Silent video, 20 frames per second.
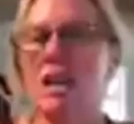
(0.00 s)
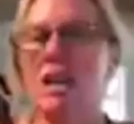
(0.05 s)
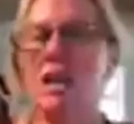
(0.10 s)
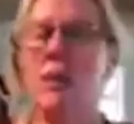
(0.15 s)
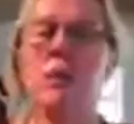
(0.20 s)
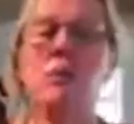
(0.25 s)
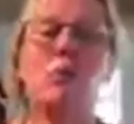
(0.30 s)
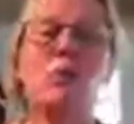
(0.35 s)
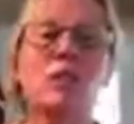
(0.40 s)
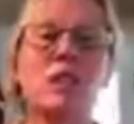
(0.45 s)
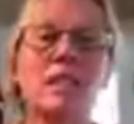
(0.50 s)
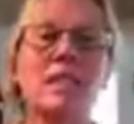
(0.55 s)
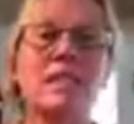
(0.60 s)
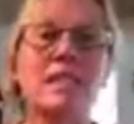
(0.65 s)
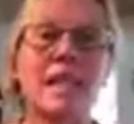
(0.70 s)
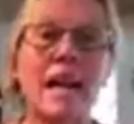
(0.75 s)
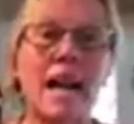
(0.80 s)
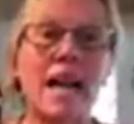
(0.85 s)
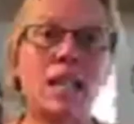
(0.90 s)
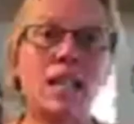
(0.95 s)
You know, it really
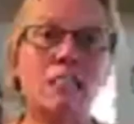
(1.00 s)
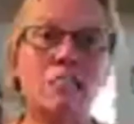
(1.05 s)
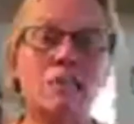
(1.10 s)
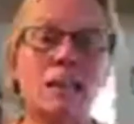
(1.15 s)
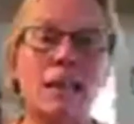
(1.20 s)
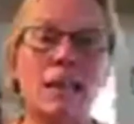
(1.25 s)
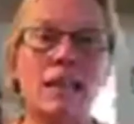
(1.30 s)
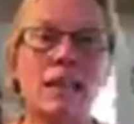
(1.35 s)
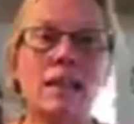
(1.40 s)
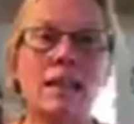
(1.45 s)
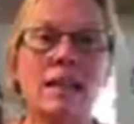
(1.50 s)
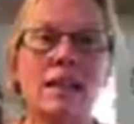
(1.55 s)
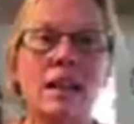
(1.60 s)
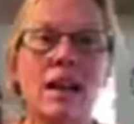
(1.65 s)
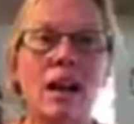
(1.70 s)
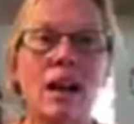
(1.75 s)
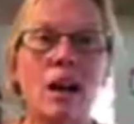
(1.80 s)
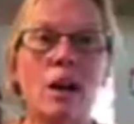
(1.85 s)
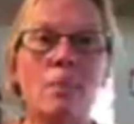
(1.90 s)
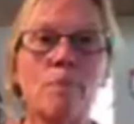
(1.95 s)
saddened me
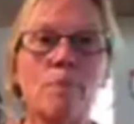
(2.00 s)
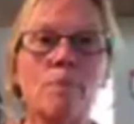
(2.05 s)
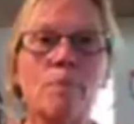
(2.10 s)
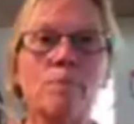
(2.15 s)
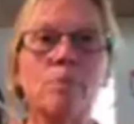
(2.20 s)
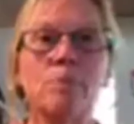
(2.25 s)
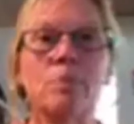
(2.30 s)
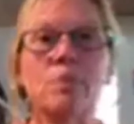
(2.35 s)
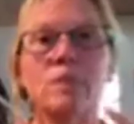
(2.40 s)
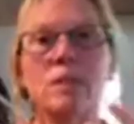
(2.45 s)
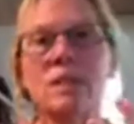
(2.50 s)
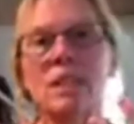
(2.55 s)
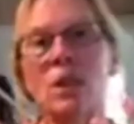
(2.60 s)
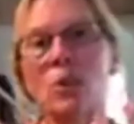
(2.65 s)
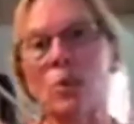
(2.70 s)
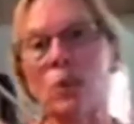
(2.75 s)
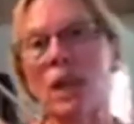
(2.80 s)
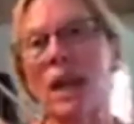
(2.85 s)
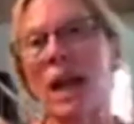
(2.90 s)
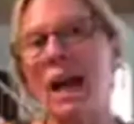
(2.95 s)
um,
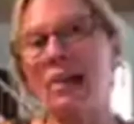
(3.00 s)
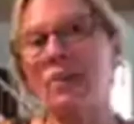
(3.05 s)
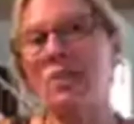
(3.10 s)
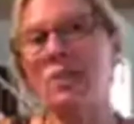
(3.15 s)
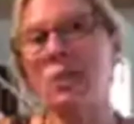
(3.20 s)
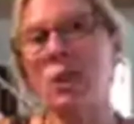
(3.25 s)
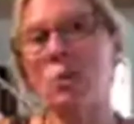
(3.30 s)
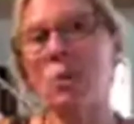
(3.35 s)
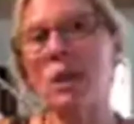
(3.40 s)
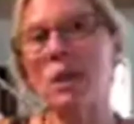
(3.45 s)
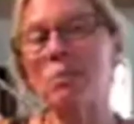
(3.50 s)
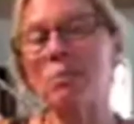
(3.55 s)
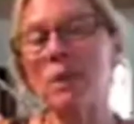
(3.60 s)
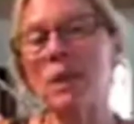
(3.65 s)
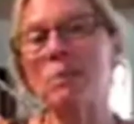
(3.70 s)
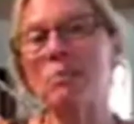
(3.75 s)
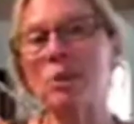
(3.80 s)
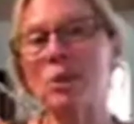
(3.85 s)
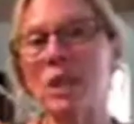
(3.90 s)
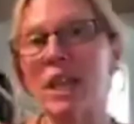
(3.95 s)
that we have so many
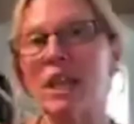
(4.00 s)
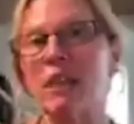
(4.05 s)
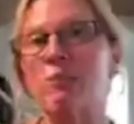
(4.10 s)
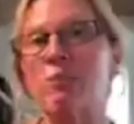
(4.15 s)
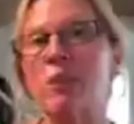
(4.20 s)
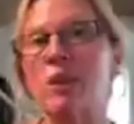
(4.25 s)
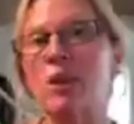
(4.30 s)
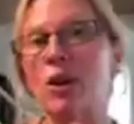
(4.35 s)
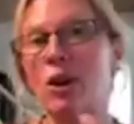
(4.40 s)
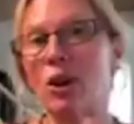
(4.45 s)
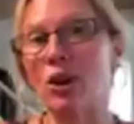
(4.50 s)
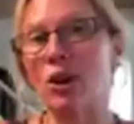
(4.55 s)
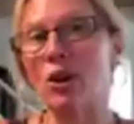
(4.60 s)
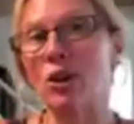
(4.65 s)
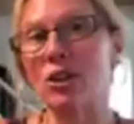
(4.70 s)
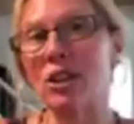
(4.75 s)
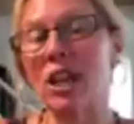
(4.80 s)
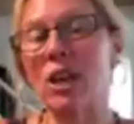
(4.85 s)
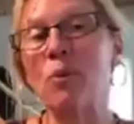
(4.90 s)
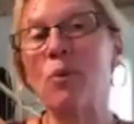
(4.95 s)
people that have been
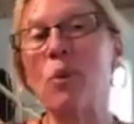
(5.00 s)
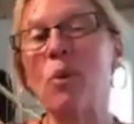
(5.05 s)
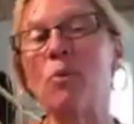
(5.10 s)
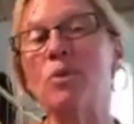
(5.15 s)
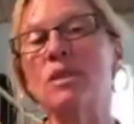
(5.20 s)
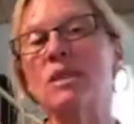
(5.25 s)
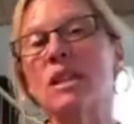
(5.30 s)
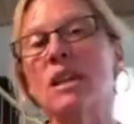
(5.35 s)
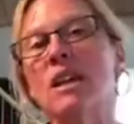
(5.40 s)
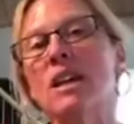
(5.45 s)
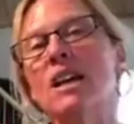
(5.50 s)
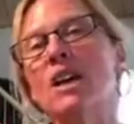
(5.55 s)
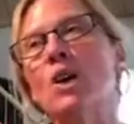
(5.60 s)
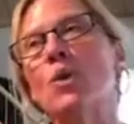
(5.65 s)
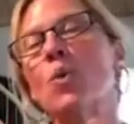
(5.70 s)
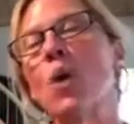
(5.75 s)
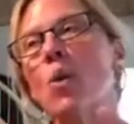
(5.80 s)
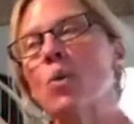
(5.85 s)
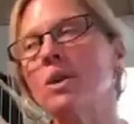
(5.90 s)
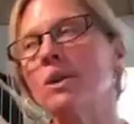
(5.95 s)
hurt. And what was,
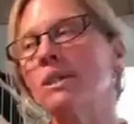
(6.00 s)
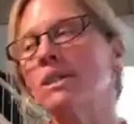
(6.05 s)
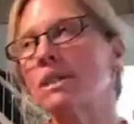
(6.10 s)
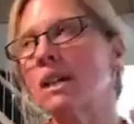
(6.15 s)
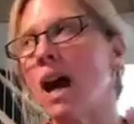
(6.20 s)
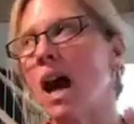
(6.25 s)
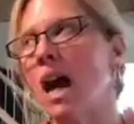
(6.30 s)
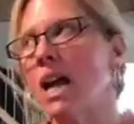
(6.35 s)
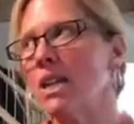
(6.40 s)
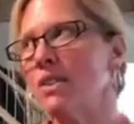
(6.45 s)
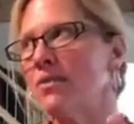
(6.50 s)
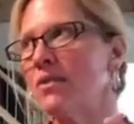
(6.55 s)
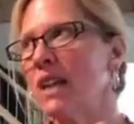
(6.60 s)
what was kind